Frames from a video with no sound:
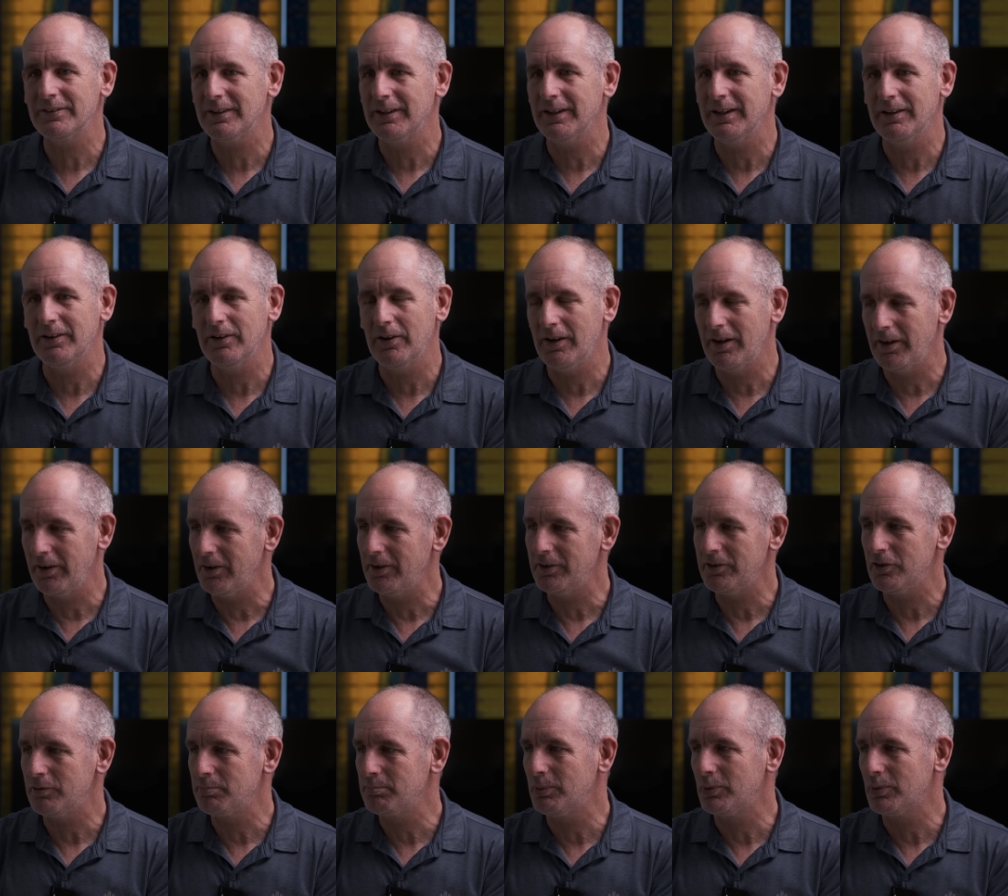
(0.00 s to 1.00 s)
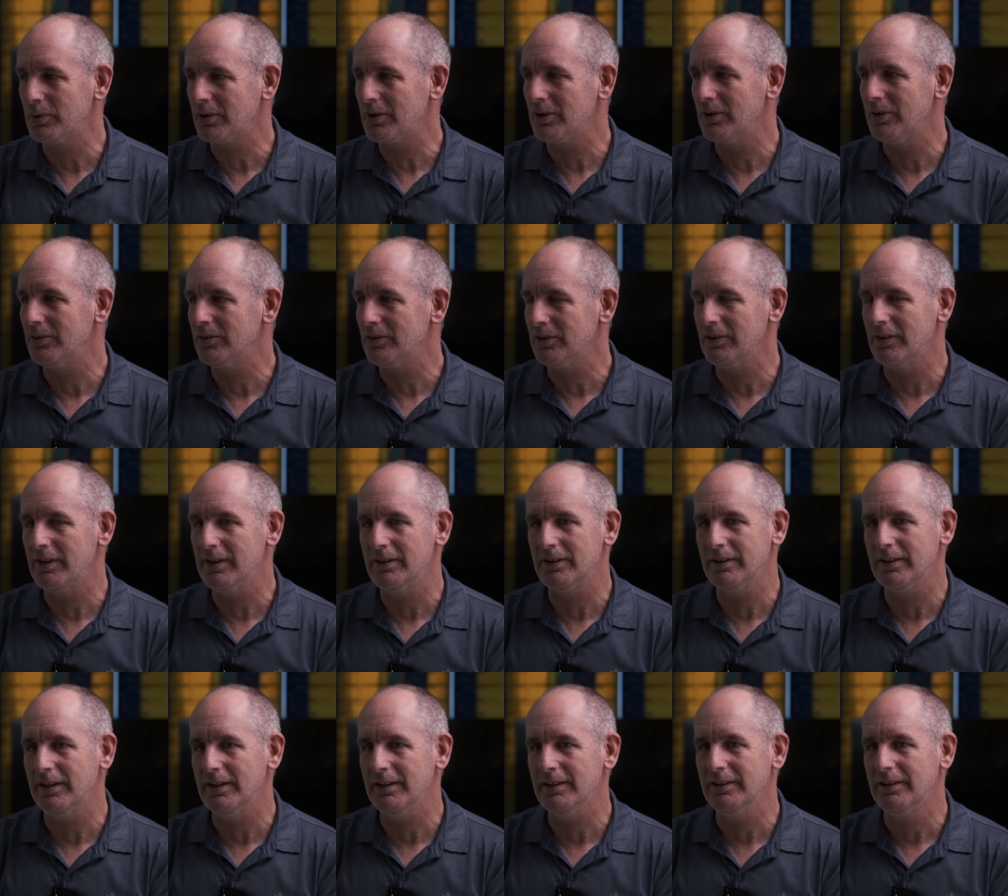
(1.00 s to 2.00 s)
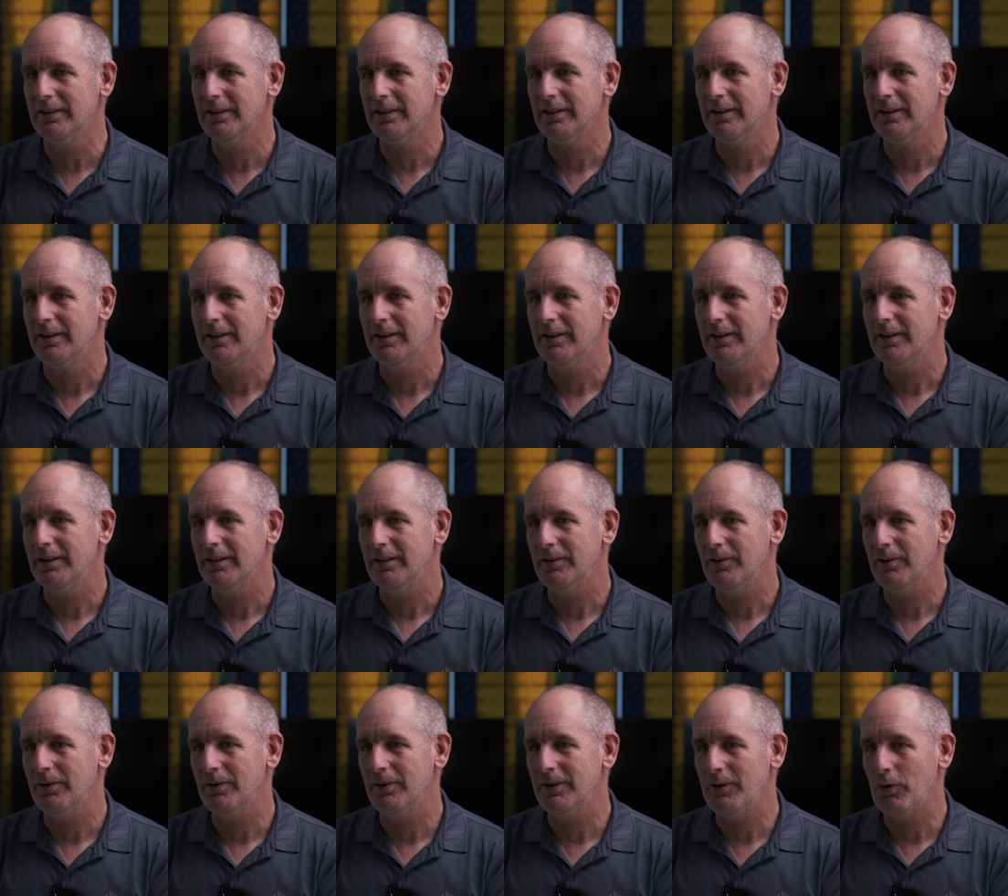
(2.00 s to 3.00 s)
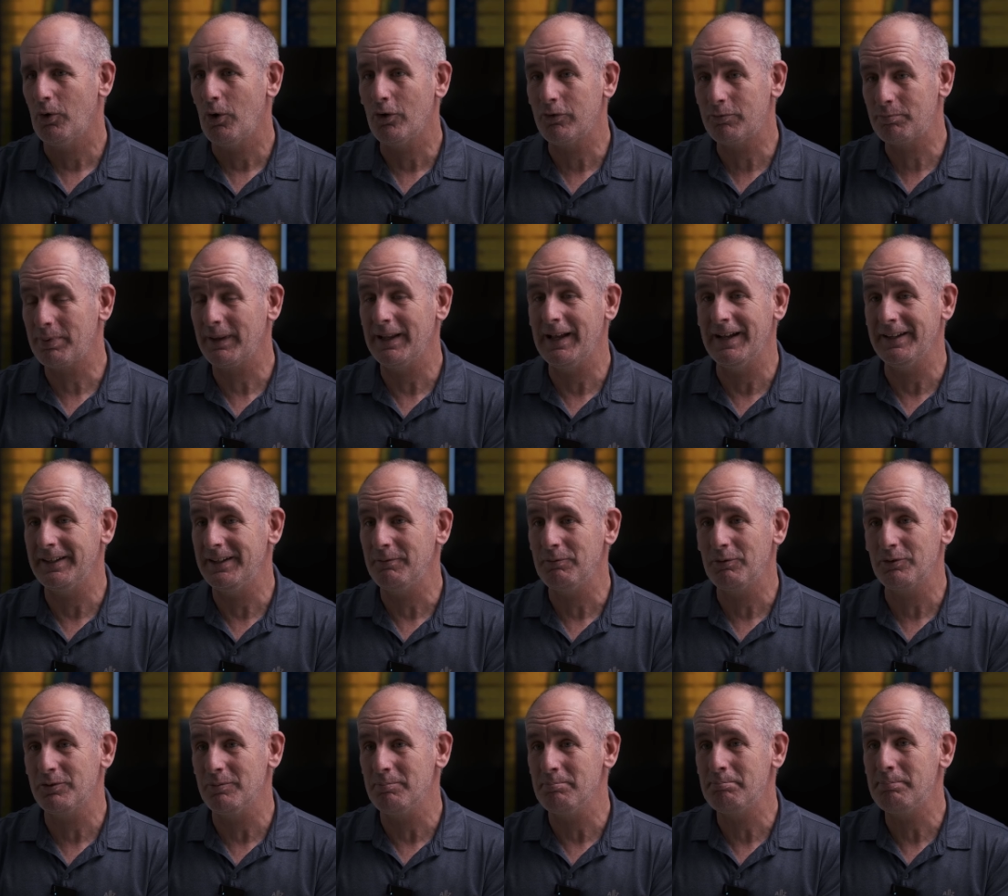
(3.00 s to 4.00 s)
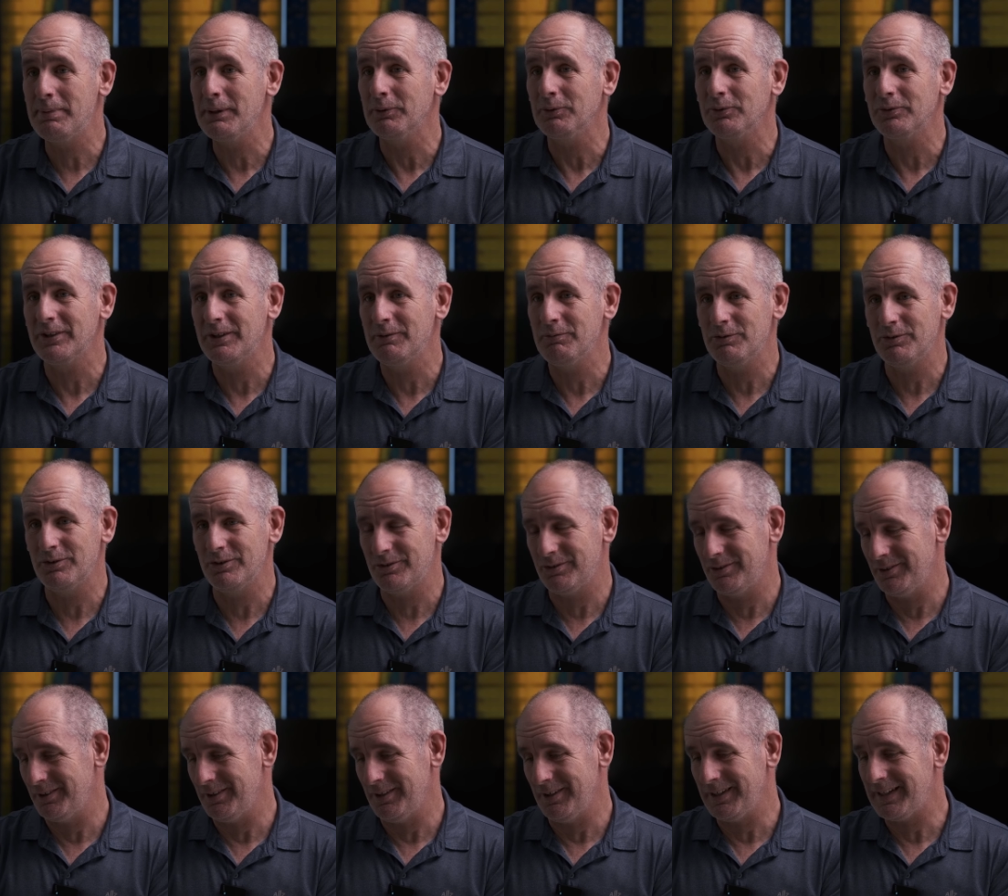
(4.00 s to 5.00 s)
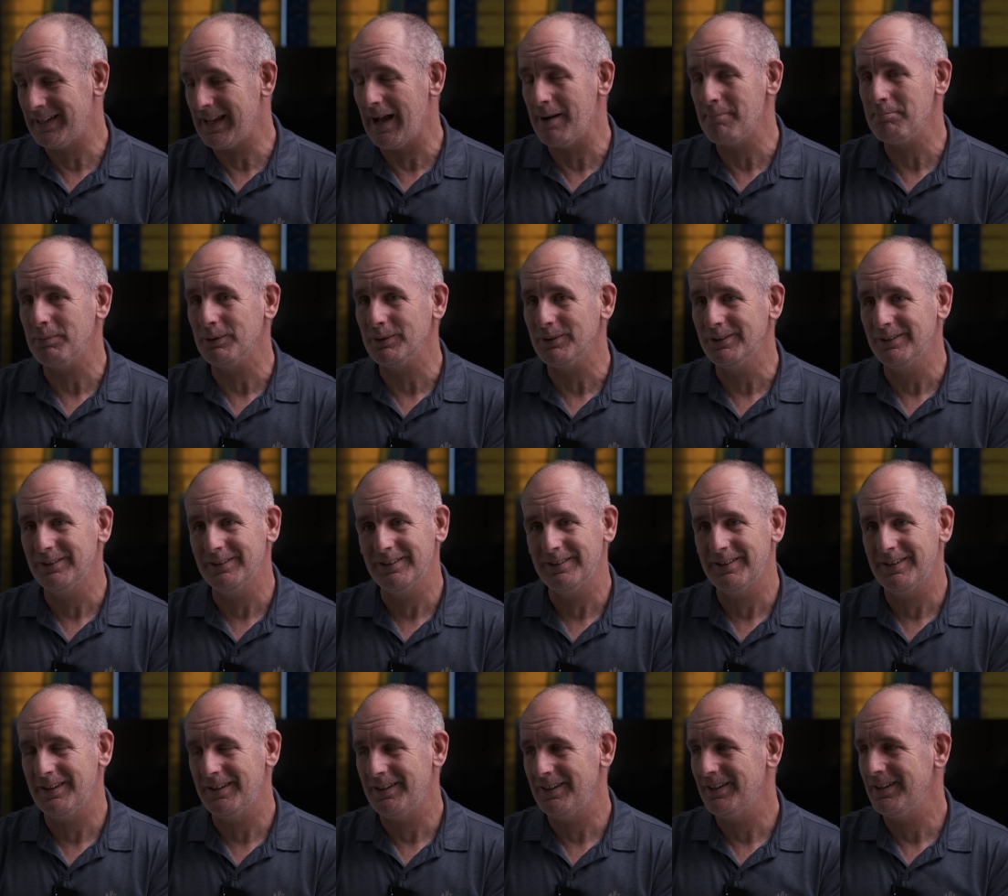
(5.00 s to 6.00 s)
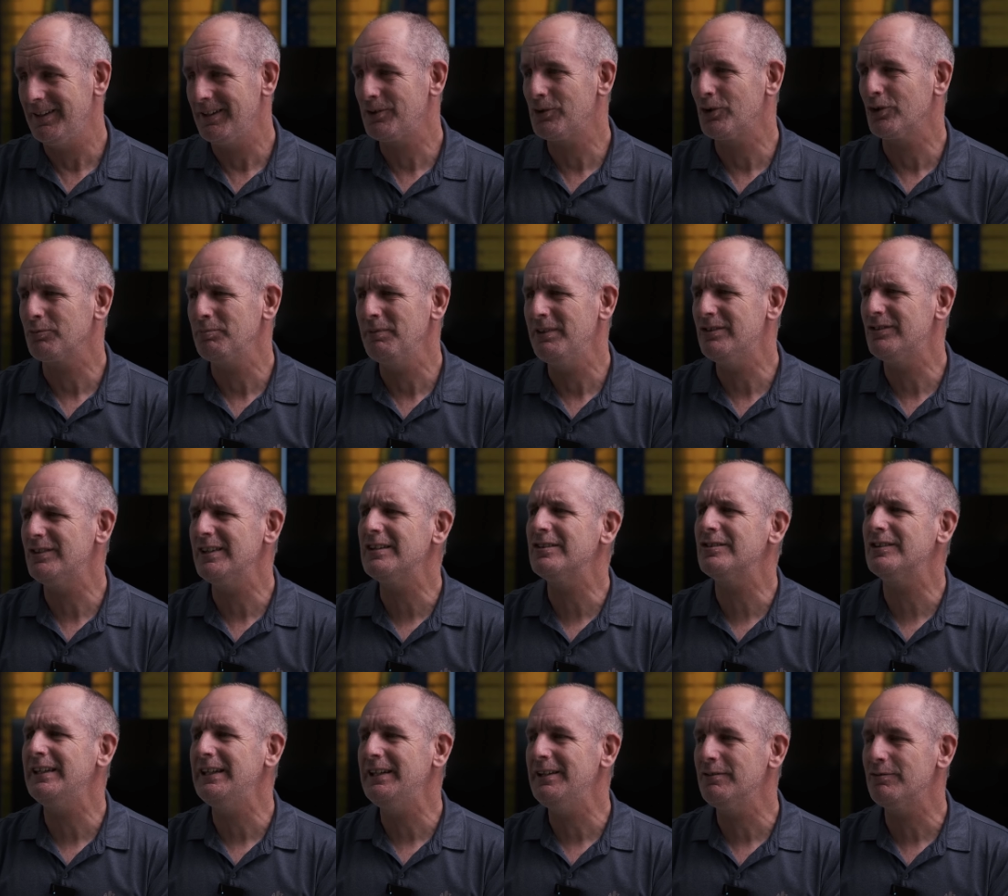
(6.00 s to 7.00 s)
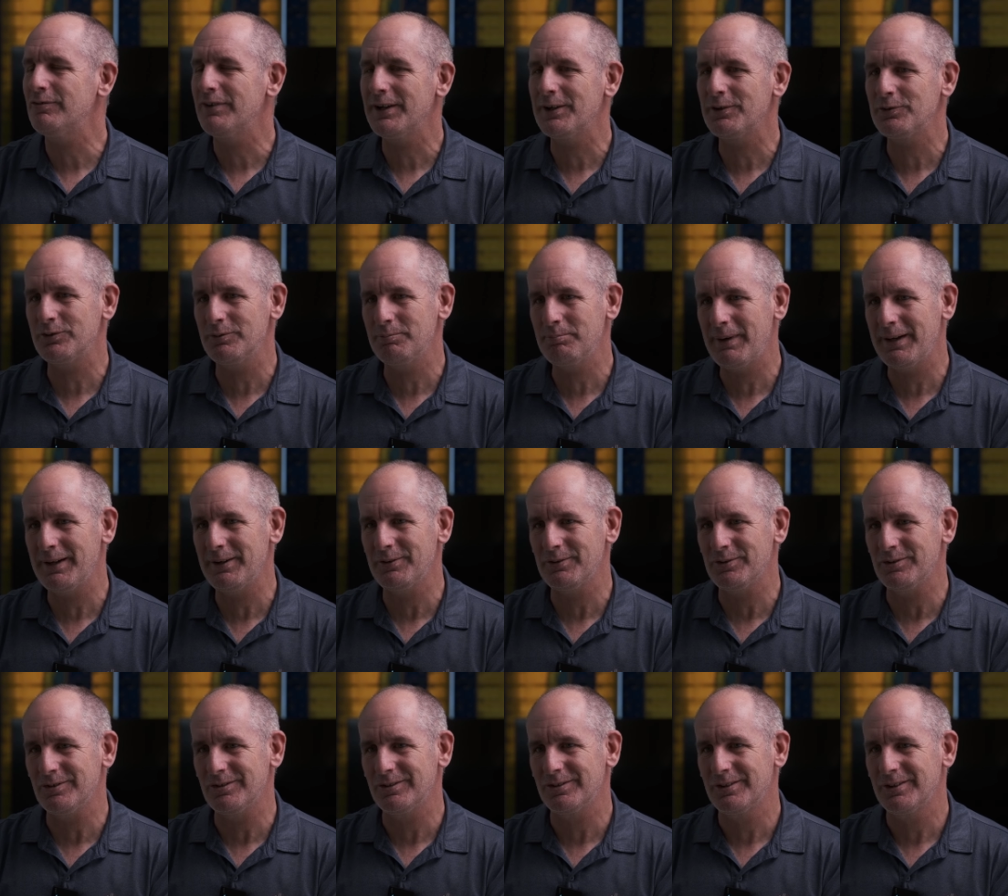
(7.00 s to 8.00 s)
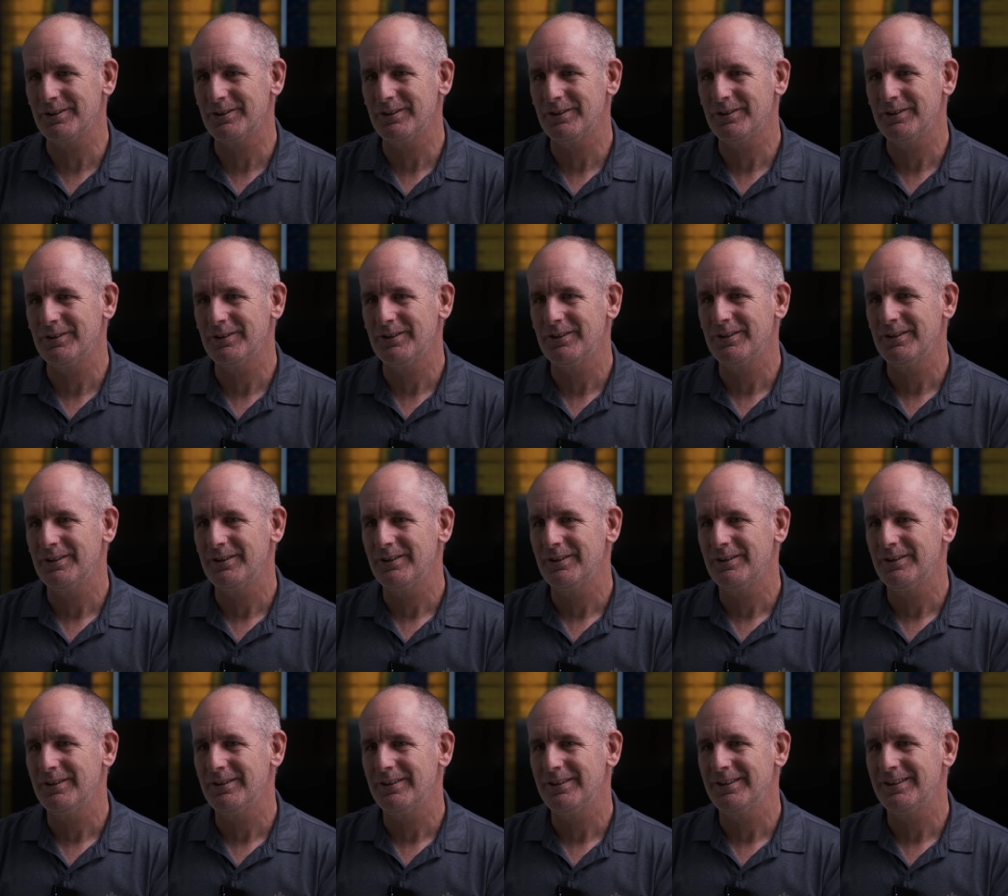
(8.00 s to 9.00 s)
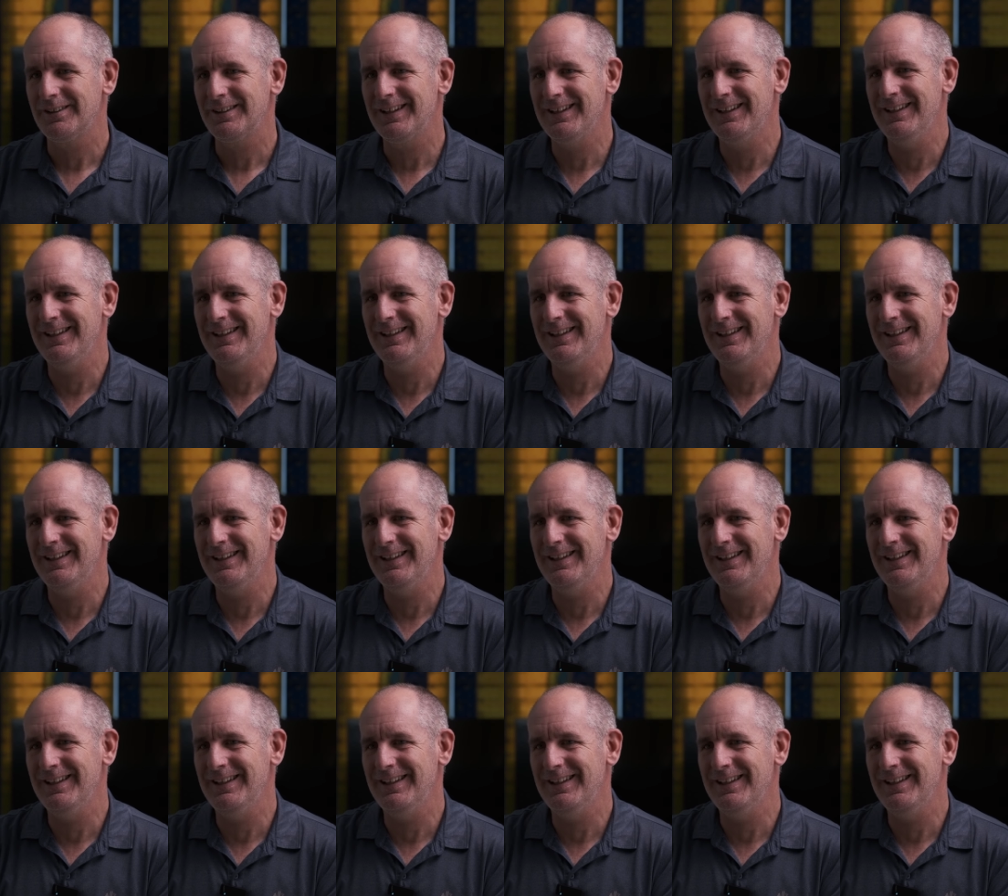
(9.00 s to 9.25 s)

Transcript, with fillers: Yeah. And, and I just bought a condo there and then. Mm. Off plan, it wasn't built. It was just a, a gamble. Oh, I see. It cost me sixteen thousand pounds. Oh, what a huge investment!